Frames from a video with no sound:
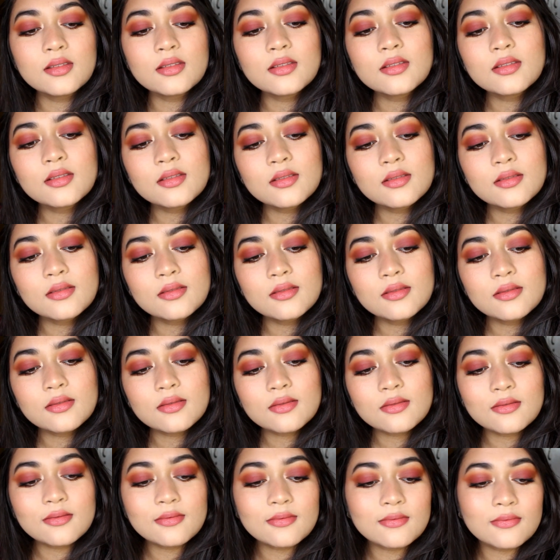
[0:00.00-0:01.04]
this top
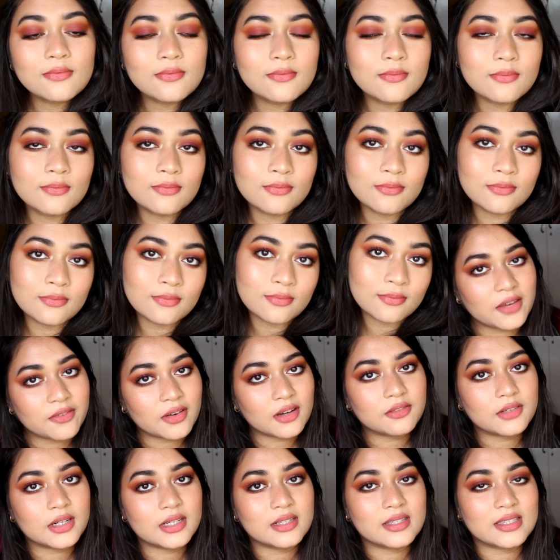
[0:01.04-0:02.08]
5 under rupees
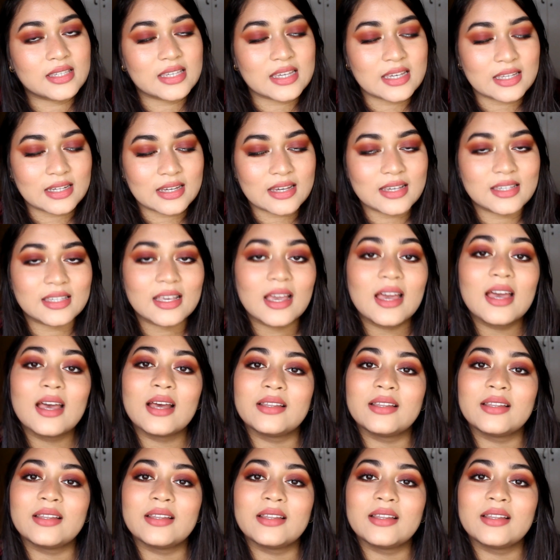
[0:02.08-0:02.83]
500 series,